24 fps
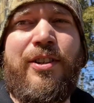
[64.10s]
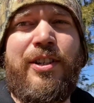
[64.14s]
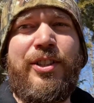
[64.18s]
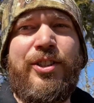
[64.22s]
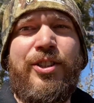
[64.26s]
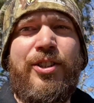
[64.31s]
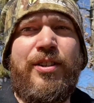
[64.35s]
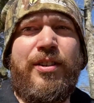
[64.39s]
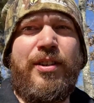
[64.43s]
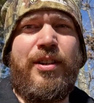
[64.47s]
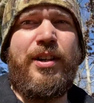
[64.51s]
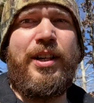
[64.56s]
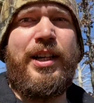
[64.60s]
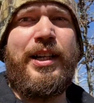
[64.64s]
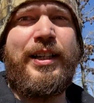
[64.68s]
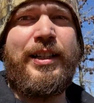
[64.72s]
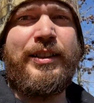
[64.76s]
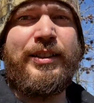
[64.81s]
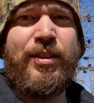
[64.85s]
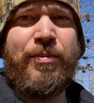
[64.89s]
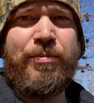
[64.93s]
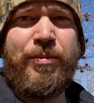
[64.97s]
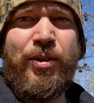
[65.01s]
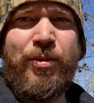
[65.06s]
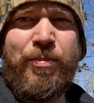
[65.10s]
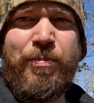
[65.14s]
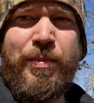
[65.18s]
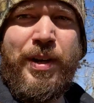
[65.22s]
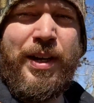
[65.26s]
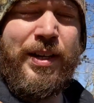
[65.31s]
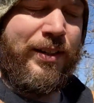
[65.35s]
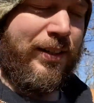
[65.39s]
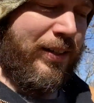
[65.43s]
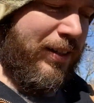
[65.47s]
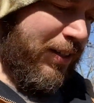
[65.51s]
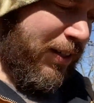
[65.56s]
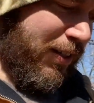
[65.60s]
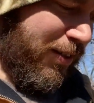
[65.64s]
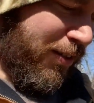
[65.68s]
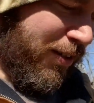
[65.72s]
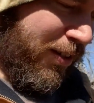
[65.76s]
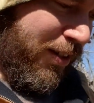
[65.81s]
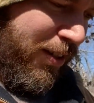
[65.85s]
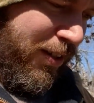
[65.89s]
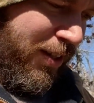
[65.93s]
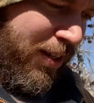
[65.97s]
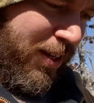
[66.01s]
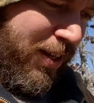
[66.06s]
tree because I'm gonna make
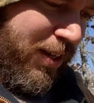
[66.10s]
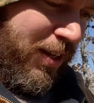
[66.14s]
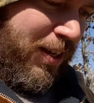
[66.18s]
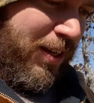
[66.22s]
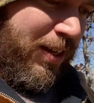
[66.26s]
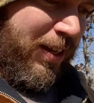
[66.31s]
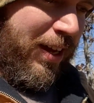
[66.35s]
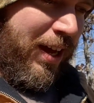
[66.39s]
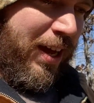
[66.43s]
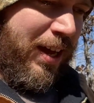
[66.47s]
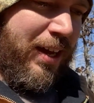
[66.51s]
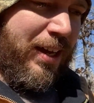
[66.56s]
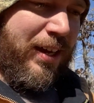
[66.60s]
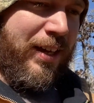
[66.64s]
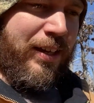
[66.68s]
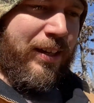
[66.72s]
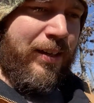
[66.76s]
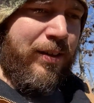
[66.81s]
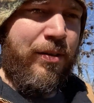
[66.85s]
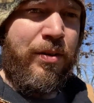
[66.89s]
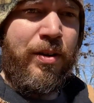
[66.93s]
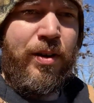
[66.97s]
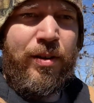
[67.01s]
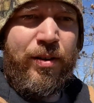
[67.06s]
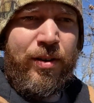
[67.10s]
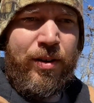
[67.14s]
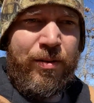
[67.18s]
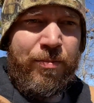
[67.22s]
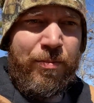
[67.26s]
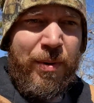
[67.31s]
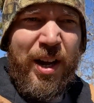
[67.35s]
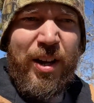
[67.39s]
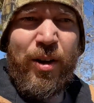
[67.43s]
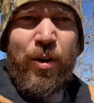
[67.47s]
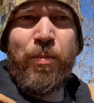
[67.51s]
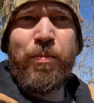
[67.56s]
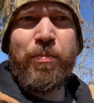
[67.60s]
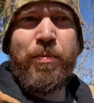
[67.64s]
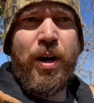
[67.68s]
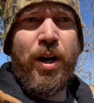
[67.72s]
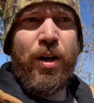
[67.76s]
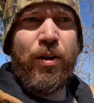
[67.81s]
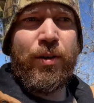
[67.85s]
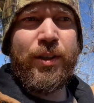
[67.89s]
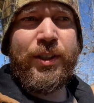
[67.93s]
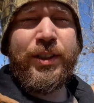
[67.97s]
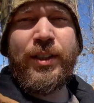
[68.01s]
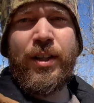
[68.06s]
my own
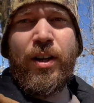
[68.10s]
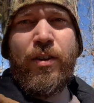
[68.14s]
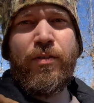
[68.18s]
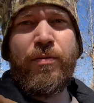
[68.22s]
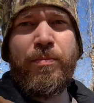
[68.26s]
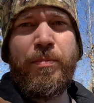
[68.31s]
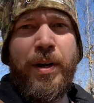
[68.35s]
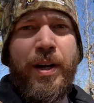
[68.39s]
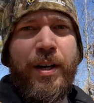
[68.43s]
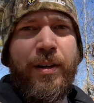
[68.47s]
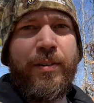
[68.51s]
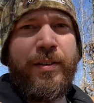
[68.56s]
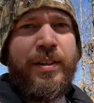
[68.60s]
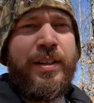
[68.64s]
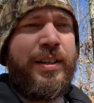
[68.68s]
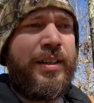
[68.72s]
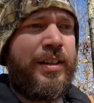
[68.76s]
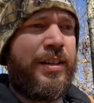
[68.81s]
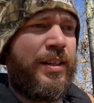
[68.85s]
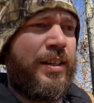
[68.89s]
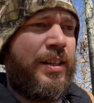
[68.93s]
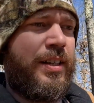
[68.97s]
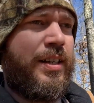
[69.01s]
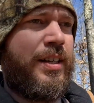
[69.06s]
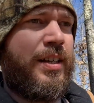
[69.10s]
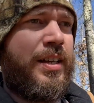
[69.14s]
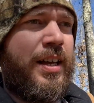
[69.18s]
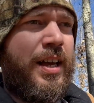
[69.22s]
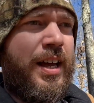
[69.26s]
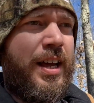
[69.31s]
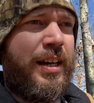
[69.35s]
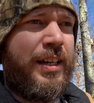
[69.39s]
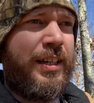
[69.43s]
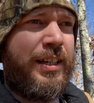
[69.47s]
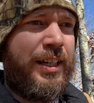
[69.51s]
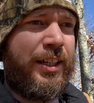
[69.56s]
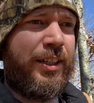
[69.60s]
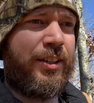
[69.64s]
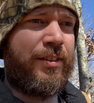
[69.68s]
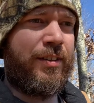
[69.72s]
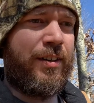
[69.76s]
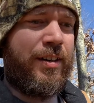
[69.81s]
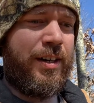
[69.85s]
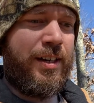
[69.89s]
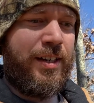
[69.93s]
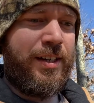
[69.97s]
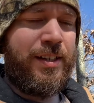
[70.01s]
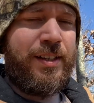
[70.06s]
bow, a self bow out of
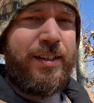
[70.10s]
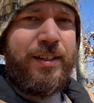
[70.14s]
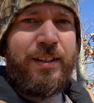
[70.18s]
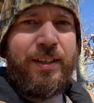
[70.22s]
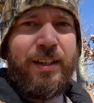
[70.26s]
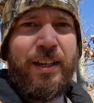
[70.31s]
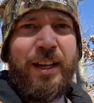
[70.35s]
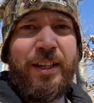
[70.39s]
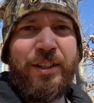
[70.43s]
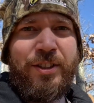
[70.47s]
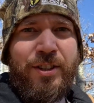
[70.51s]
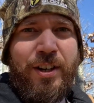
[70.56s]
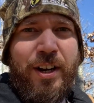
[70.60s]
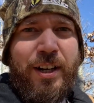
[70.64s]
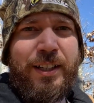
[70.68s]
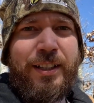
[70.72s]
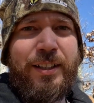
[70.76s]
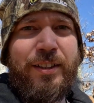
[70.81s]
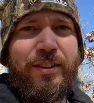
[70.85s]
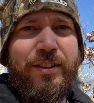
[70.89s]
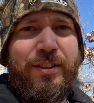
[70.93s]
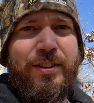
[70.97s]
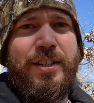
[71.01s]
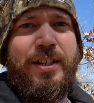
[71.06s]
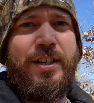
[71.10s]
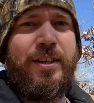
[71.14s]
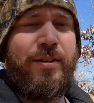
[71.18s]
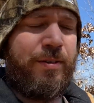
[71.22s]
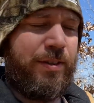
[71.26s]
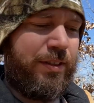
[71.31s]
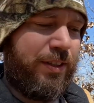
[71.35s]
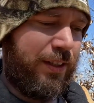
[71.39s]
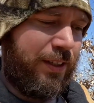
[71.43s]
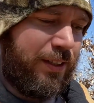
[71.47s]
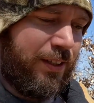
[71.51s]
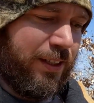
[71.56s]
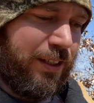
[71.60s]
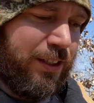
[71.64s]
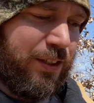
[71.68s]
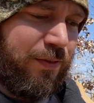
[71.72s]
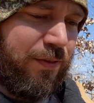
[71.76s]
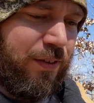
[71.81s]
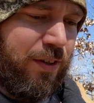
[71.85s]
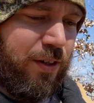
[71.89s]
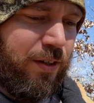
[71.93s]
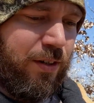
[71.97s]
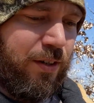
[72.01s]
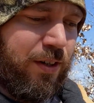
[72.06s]
hickory, and try to kill a deer with it this
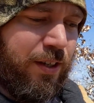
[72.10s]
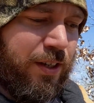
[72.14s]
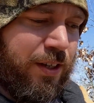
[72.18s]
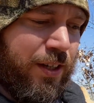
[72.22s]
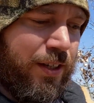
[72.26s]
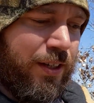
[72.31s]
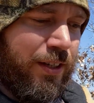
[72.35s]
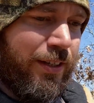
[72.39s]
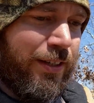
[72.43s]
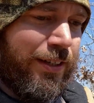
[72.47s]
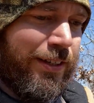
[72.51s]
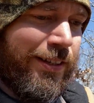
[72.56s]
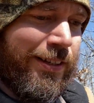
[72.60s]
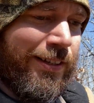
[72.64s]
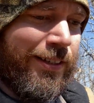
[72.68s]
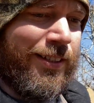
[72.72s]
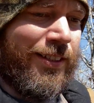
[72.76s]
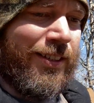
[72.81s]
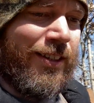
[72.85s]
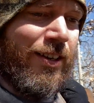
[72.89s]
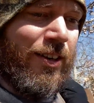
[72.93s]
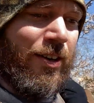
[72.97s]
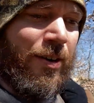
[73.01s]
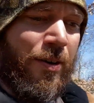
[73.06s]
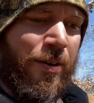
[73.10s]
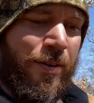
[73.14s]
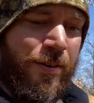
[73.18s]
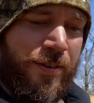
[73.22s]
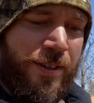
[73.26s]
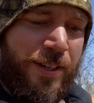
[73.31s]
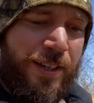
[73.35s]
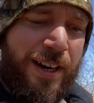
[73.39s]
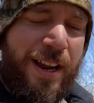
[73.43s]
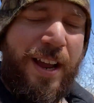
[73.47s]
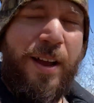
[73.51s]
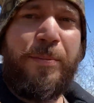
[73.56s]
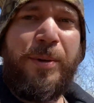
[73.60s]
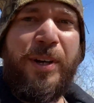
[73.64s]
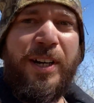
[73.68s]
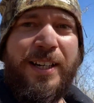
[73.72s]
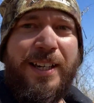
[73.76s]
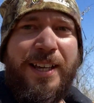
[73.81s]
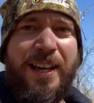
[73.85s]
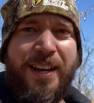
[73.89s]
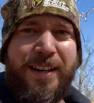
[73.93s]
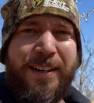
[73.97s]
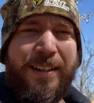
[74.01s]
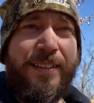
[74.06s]
fall. So today I'm gonna
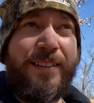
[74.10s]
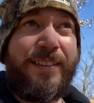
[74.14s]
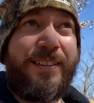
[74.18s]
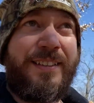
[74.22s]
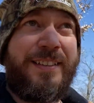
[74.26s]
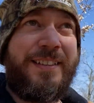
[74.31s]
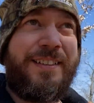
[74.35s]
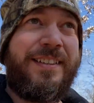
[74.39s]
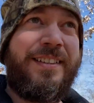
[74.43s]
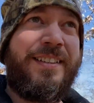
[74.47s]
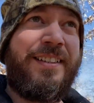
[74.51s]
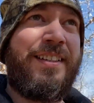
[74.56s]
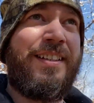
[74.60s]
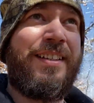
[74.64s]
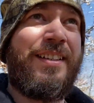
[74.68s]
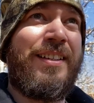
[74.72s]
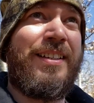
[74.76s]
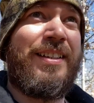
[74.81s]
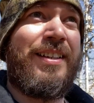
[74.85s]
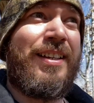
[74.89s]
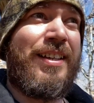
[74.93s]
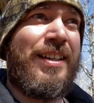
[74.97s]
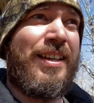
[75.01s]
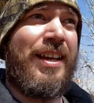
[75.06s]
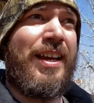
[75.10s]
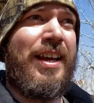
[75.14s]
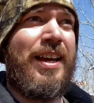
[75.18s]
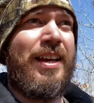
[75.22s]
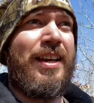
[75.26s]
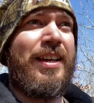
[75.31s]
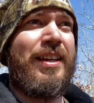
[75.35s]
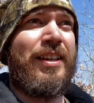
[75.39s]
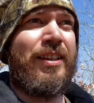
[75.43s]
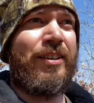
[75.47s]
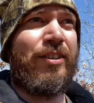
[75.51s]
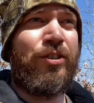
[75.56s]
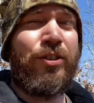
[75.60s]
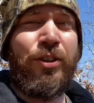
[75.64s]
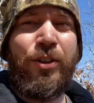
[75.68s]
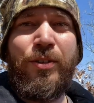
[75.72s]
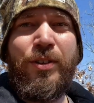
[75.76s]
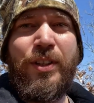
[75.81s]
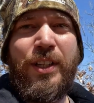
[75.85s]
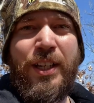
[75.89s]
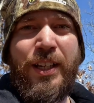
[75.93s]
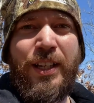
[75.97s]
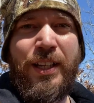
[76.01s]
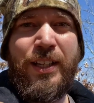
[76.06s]
cut it and glue
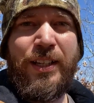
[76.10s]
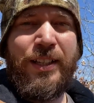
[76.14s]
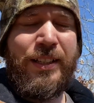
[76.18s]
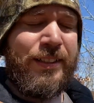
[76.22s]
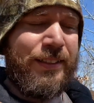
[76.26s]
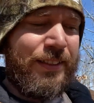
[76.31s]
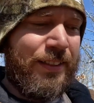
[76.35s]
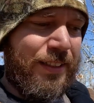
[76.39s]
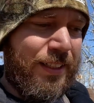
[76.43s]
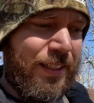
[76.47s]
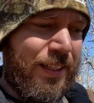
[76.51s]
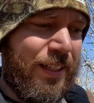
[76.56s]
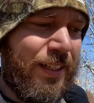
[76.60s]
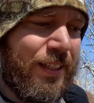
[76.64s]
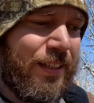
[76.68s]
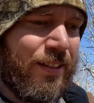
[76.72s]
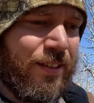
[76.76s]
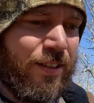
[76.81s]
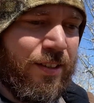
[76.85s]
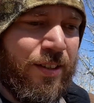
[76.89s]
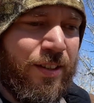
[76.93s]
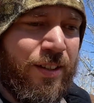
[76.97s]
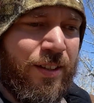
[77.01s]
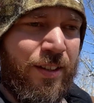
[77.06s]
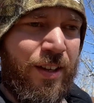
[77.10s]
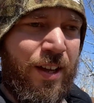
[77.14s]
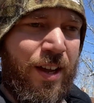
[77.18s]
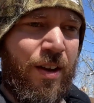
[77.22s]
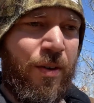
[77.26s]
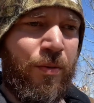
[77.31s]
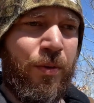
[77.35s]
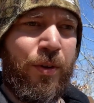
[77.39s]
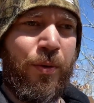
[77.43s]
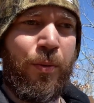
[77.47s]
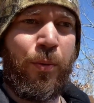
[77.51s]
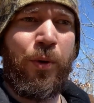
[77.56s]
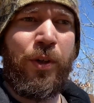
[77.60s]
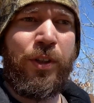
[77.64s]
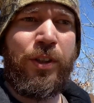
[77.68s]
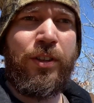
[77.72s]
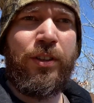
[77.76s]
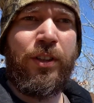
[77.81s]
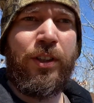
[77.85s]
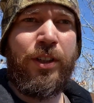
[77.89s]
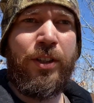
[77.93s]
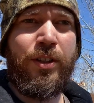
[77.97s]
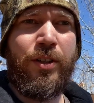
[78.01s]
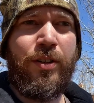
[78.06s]
the ends with wood
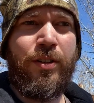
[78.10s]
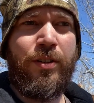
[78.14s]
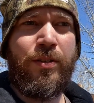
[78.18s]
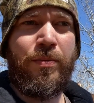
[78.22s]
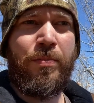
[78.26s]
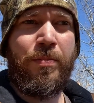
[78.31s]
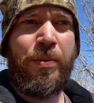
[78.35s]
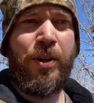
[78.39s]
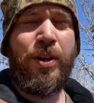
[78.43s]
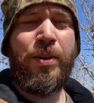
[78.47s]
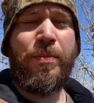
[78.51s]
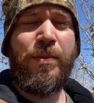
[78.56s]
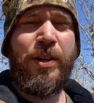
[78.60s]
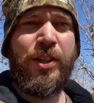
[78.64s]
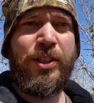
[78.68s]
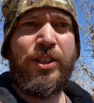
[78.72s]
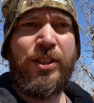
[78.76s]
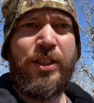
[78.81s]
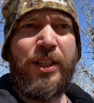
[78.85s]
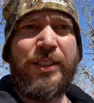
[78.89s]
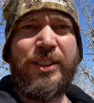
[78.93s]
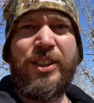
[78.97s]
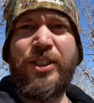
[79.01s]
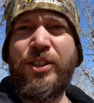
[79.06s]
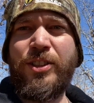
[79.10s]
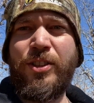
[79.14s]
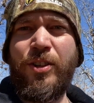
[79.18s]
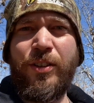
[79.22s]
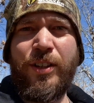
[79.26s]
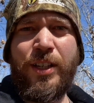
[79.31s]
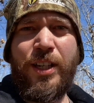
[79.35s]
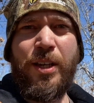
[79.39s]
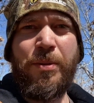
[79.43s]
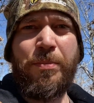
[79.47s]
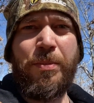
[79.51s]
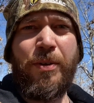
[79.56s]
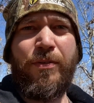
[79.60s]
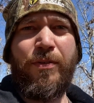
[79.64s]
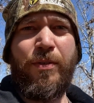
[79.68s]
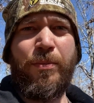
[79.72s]
glue. Pretty much that's just gonna keep it from